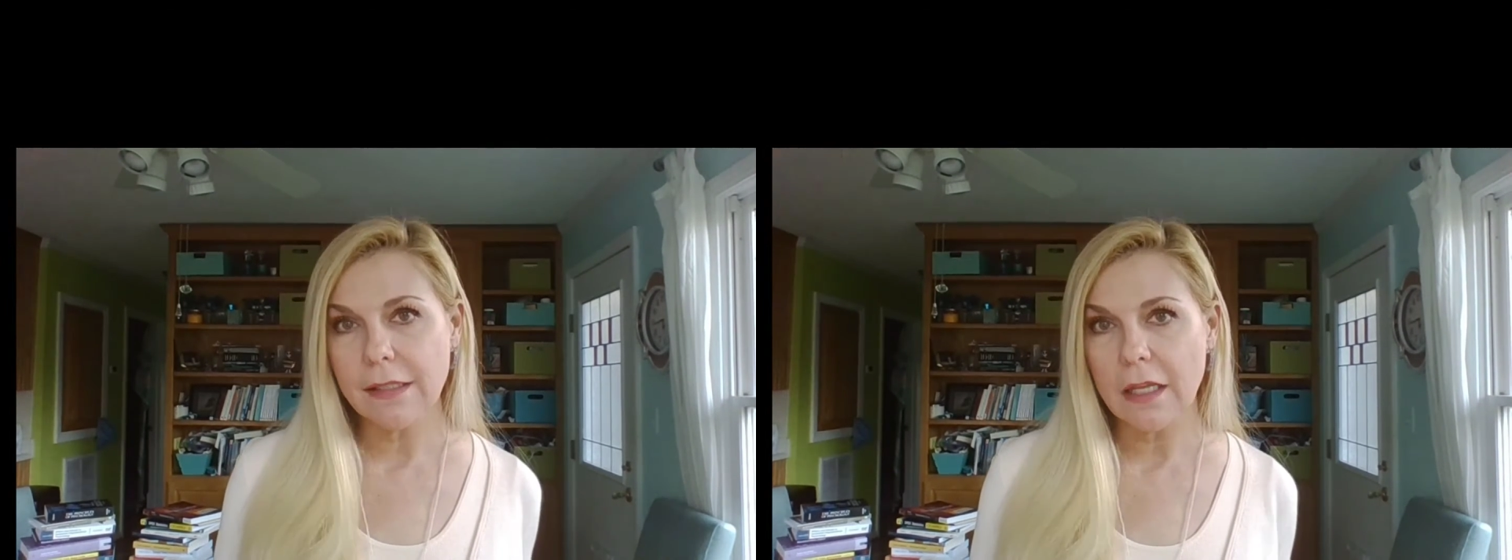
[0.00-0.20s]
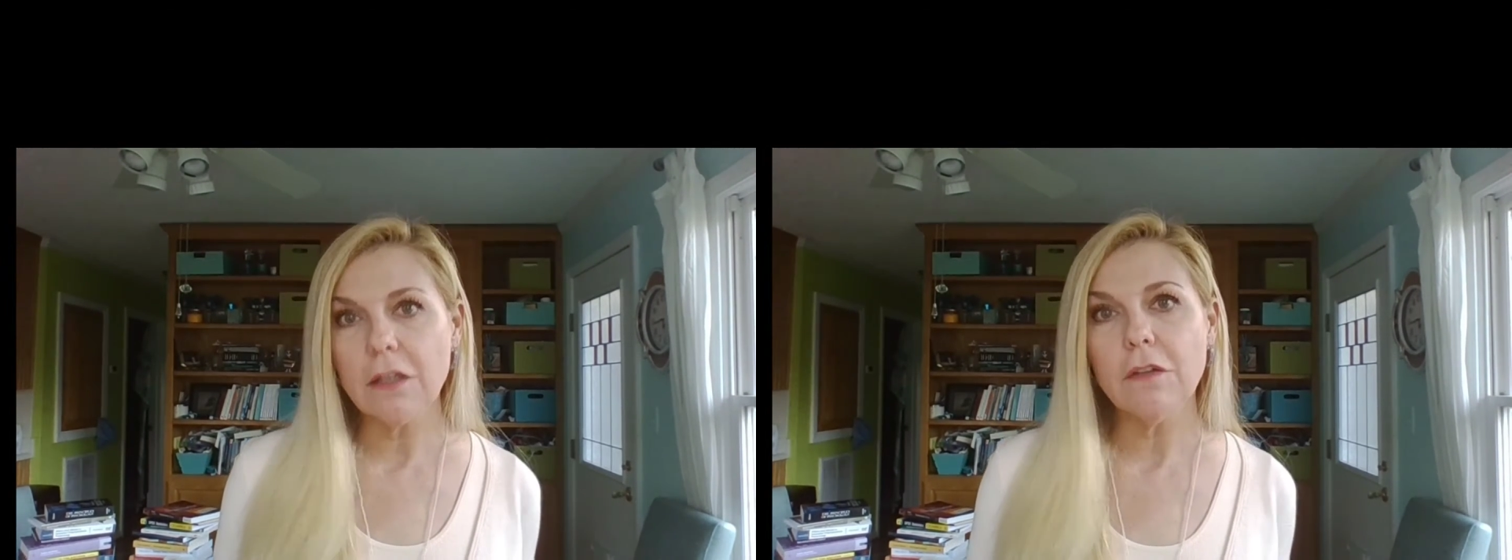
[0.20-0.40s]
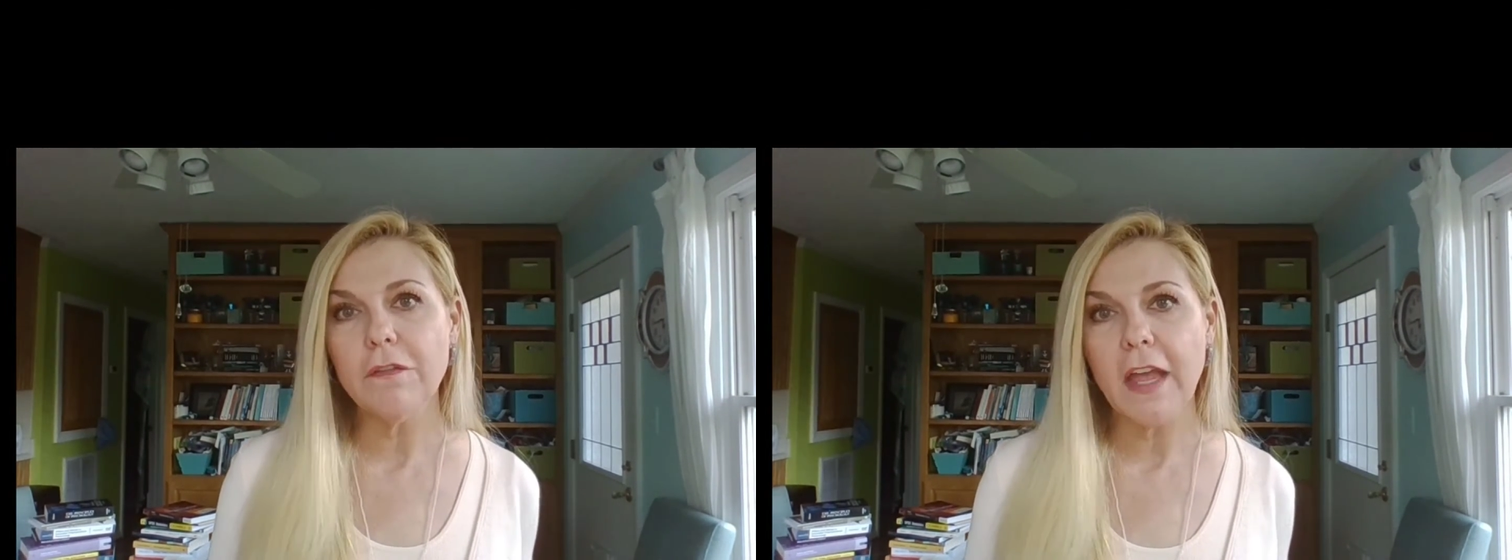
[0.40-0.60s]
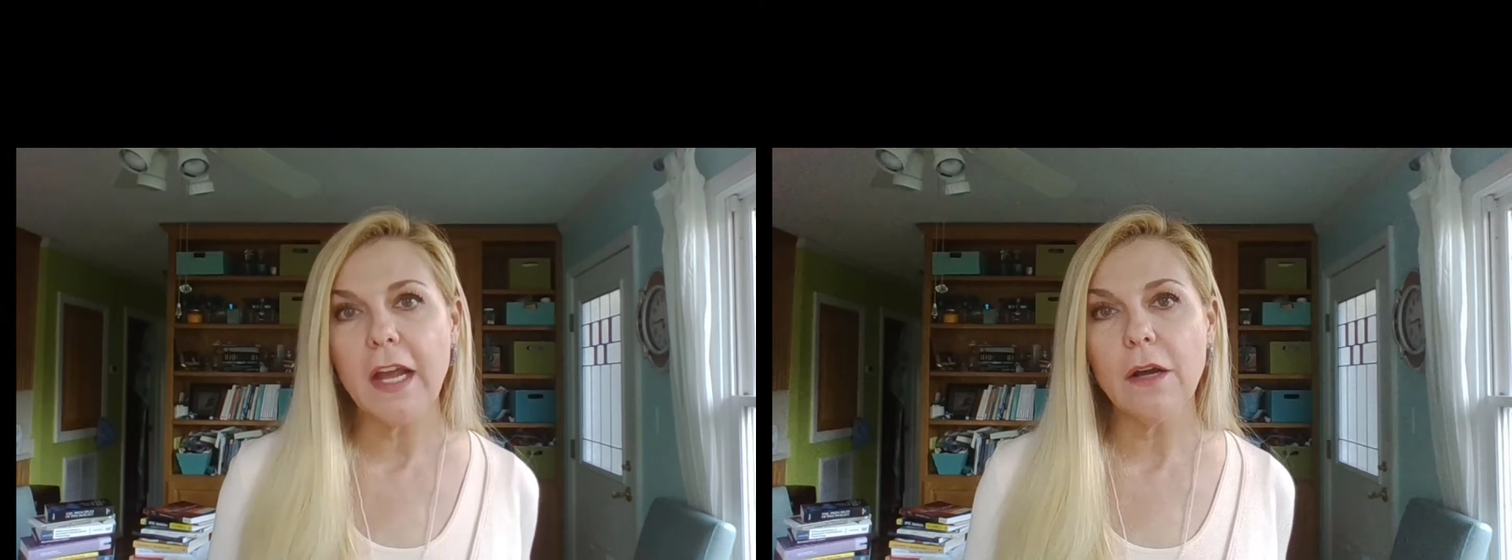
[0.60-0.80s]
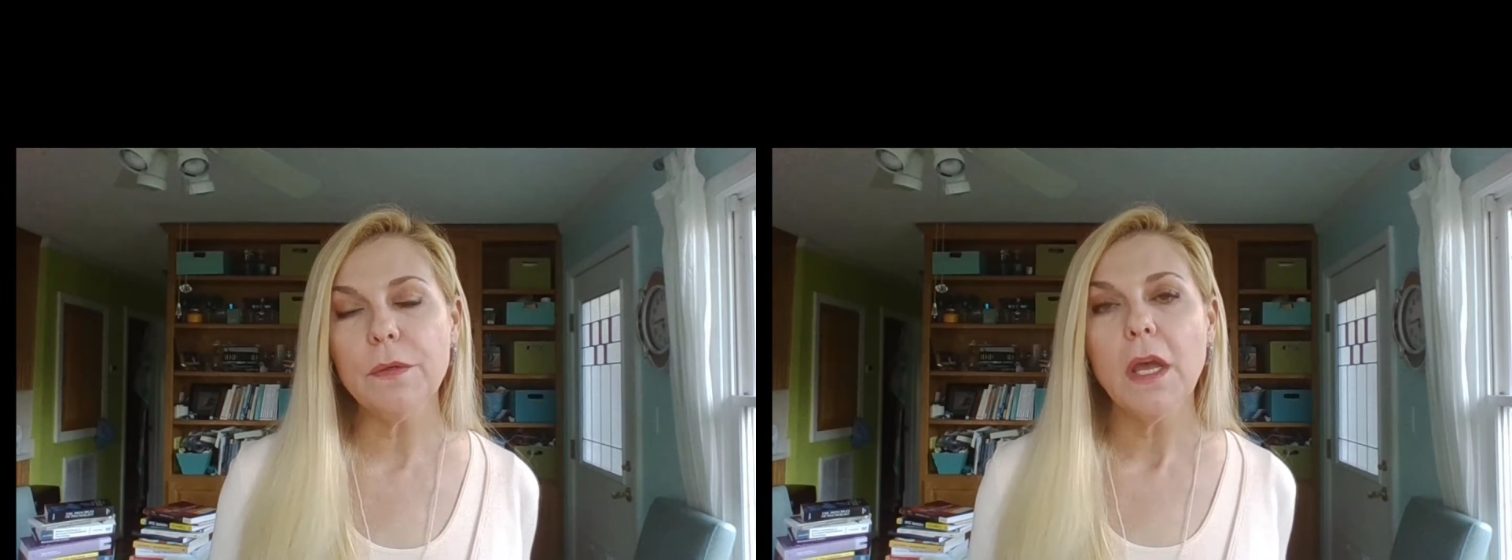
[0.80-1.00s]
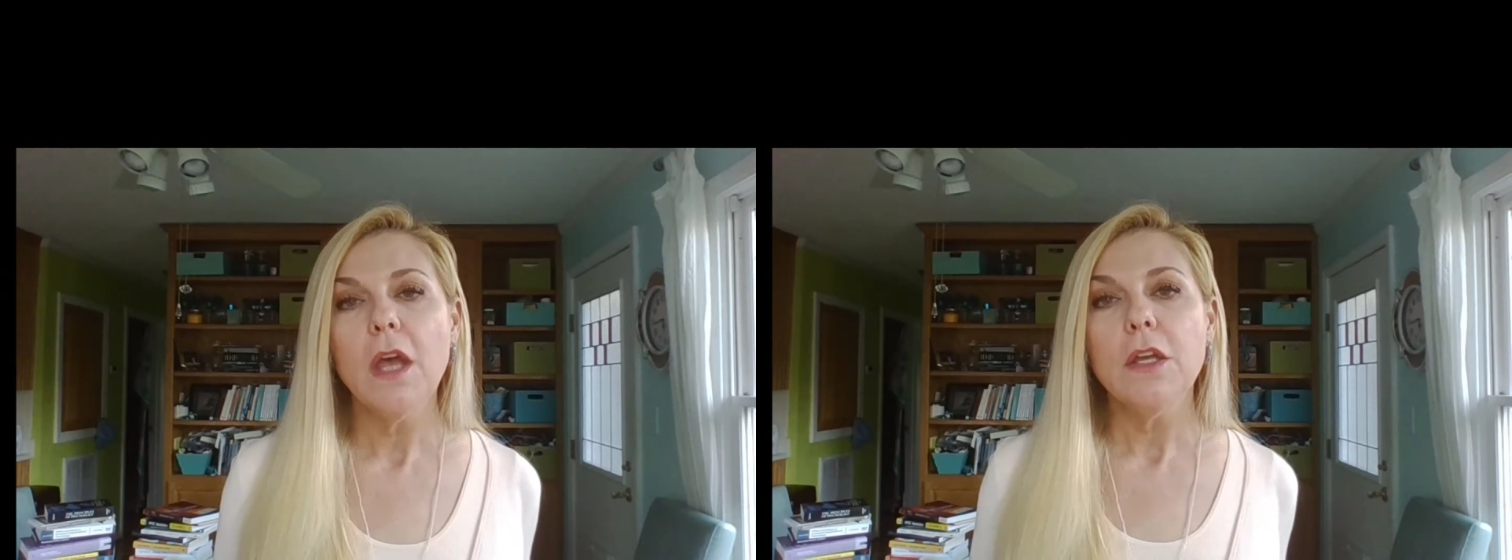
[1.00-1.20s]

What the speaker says: that you found.